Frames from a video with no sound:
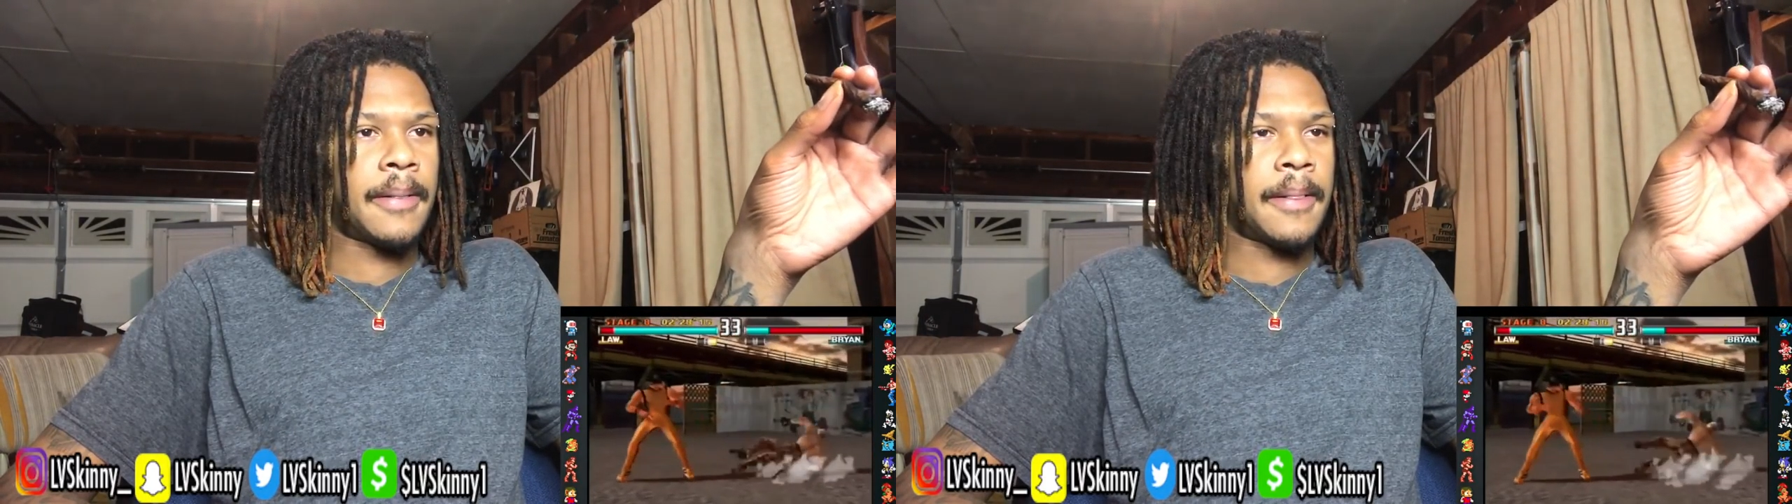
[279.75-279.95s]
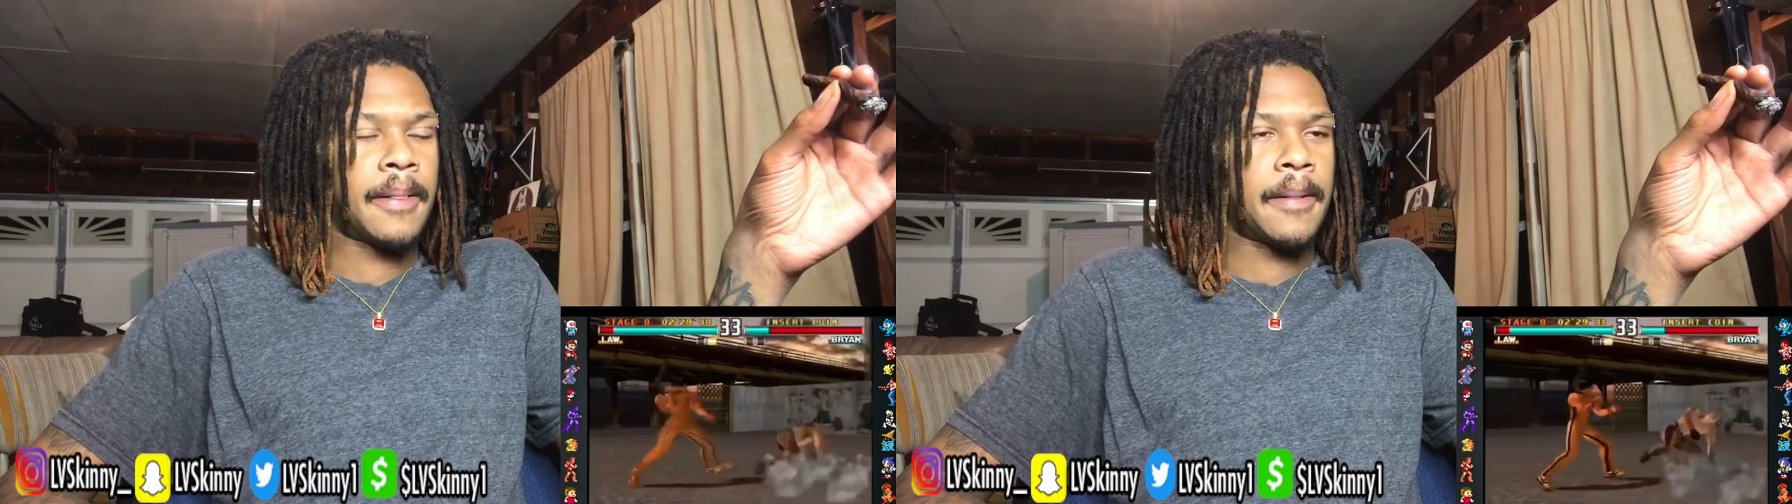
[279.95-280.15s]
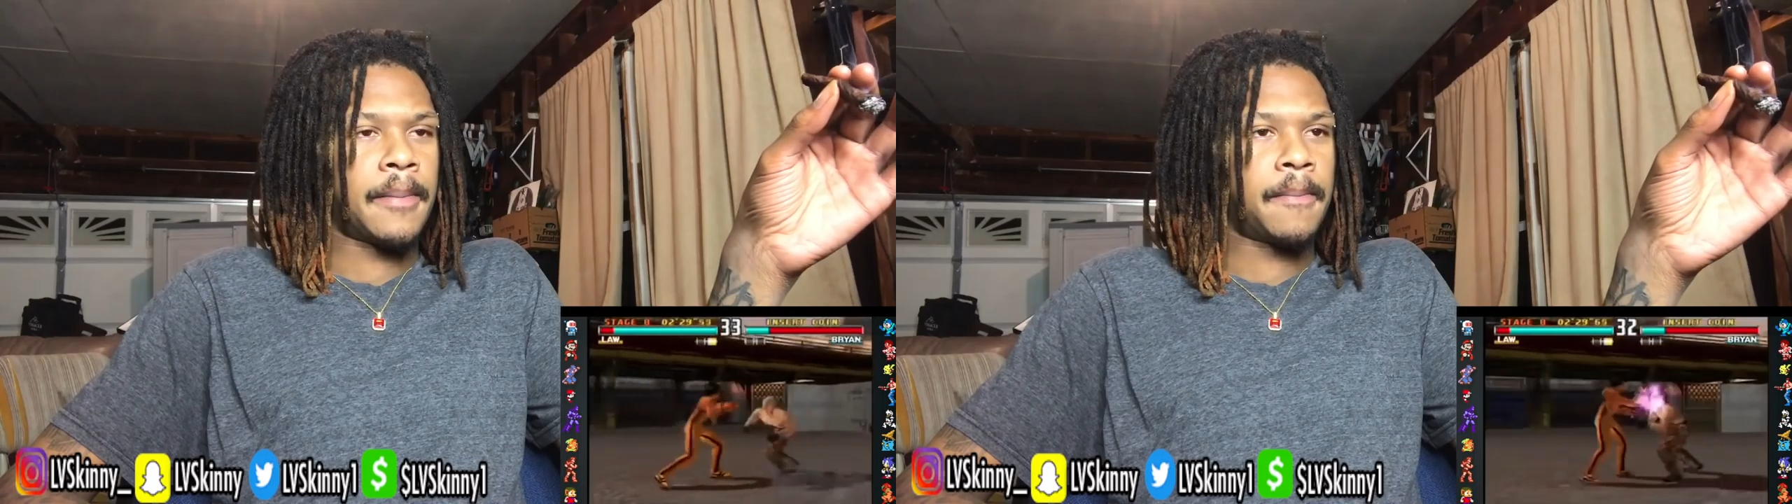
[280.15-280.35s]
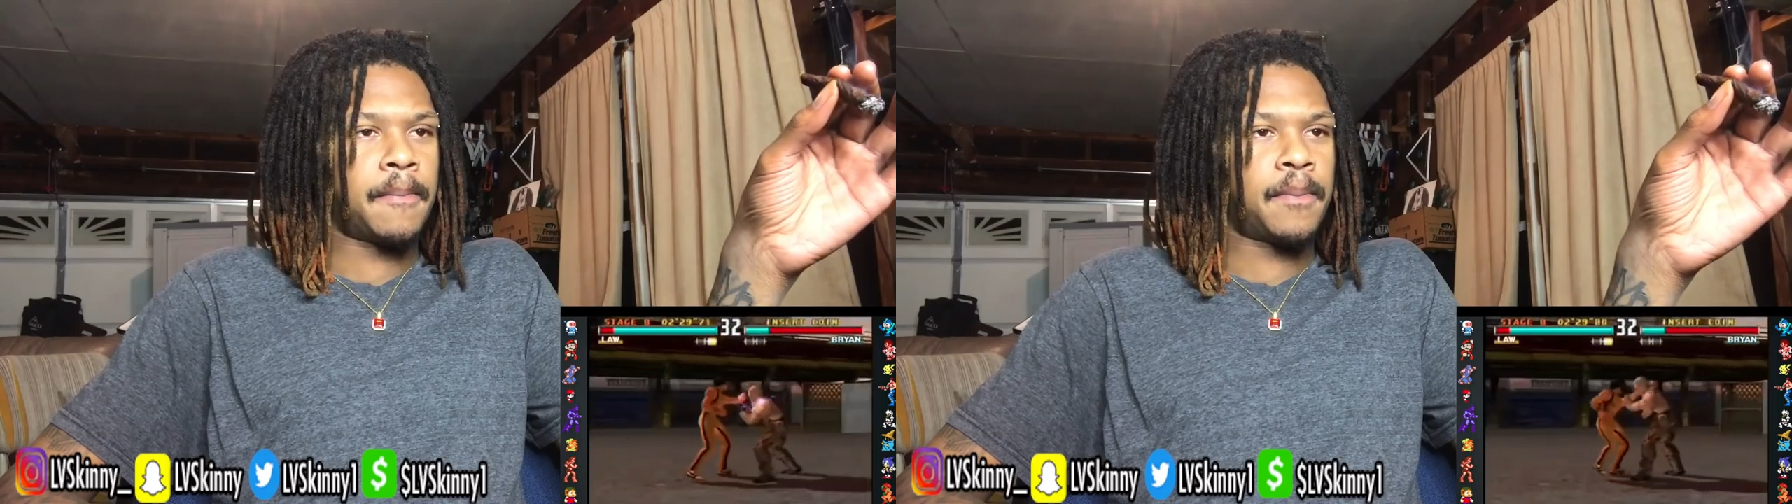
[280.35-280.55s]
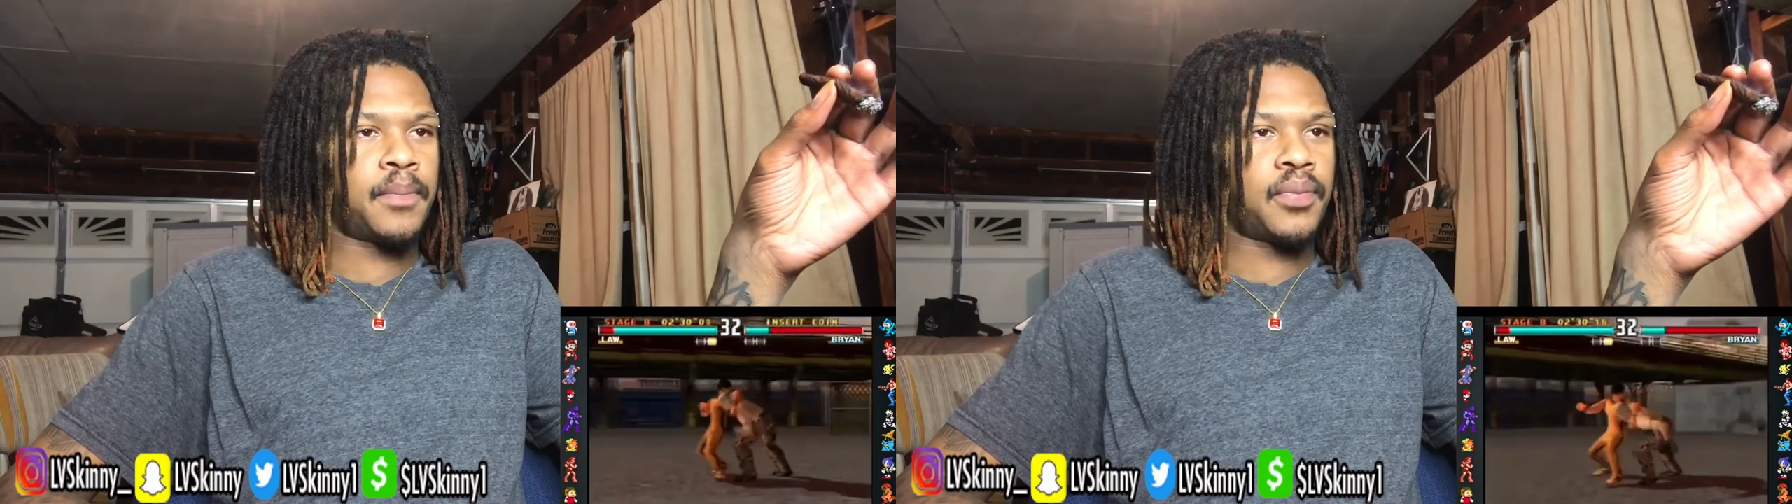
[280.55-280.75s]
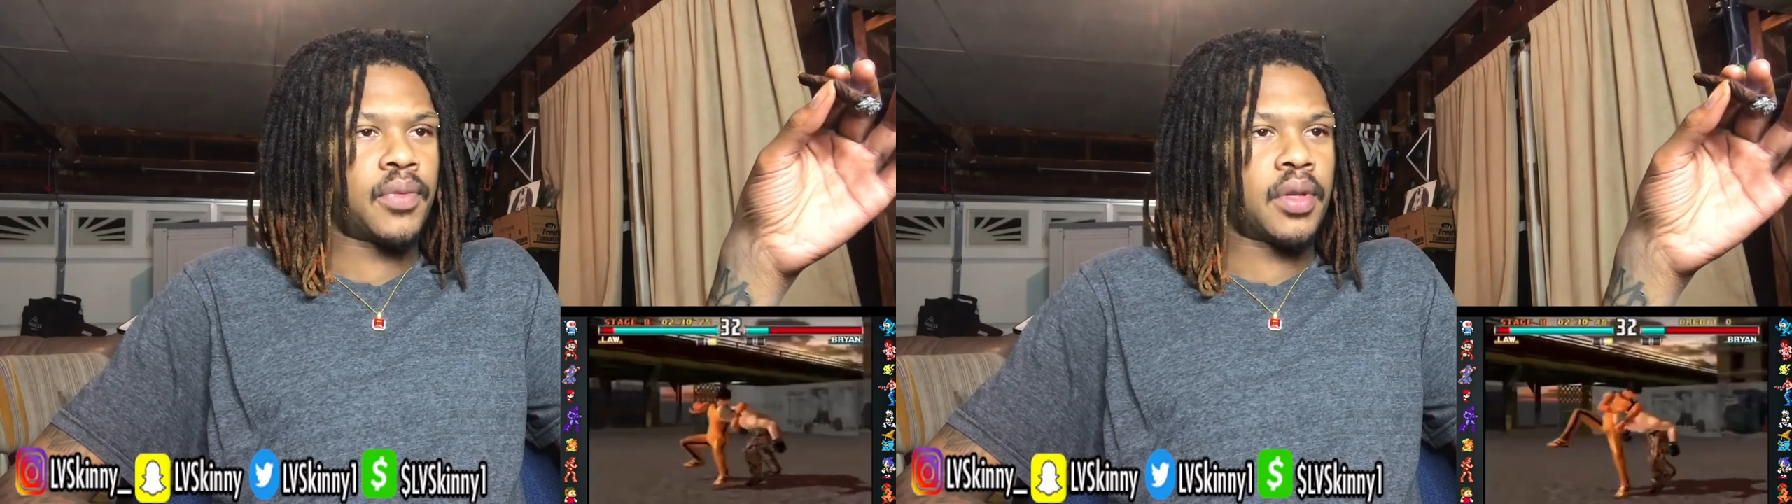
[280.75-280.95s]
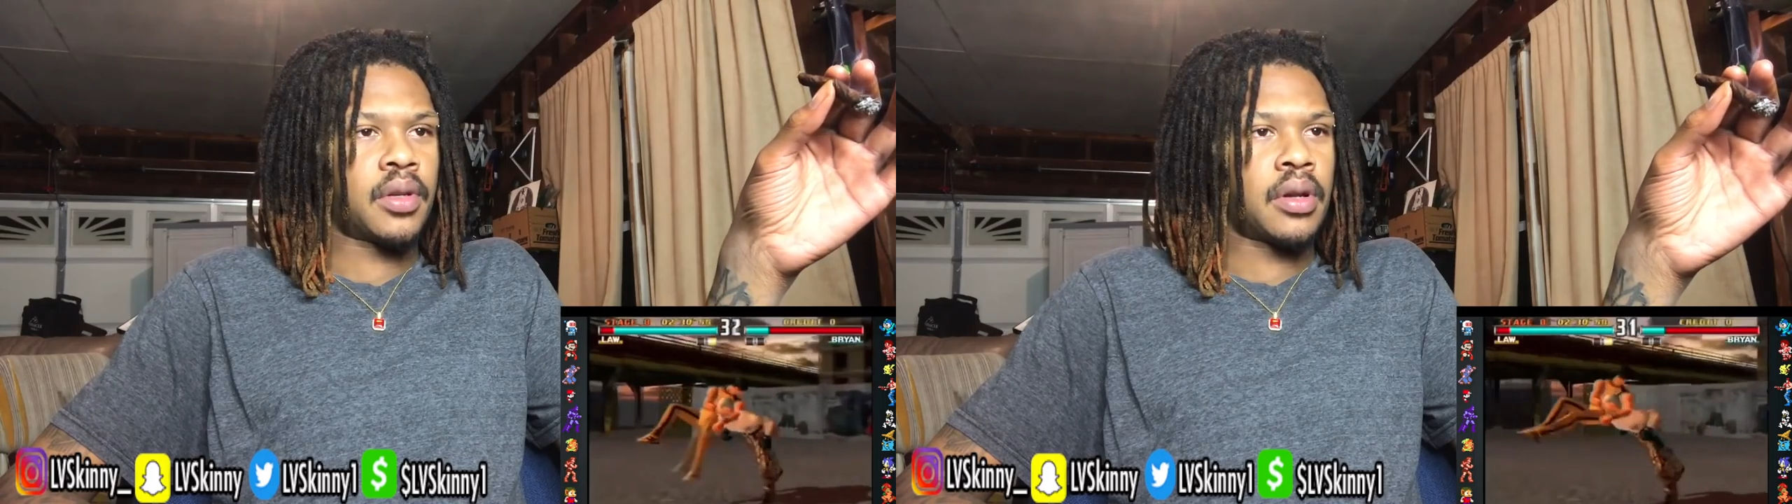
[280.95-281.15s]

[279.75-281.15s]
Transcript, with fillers: that couldn't fight at all.